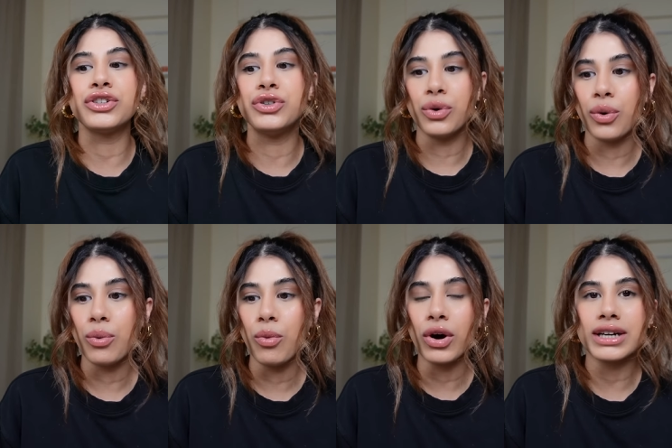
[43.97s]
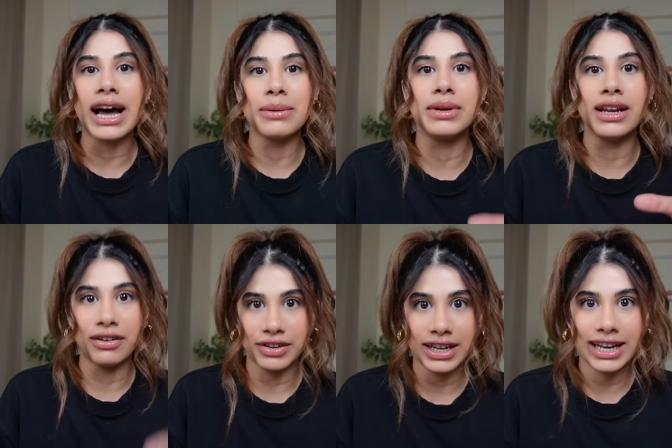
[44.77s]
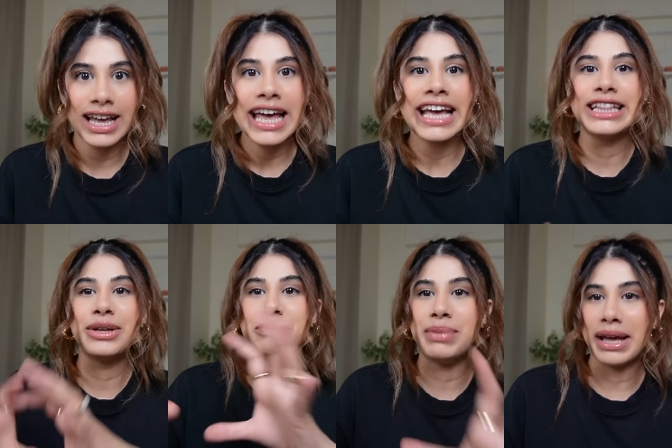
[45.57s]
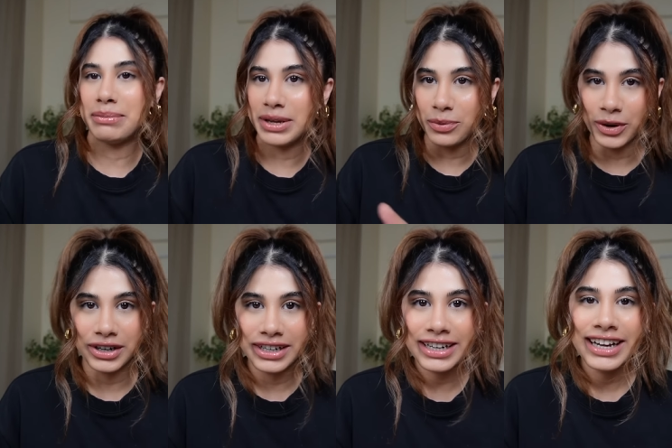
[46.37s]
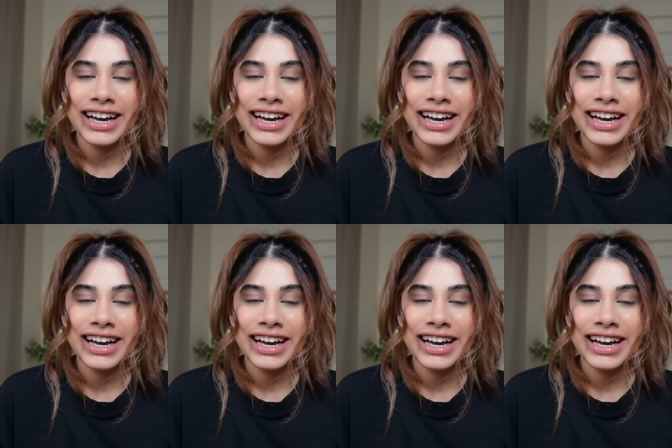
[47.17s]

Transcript: to know what I'm loving in the baby world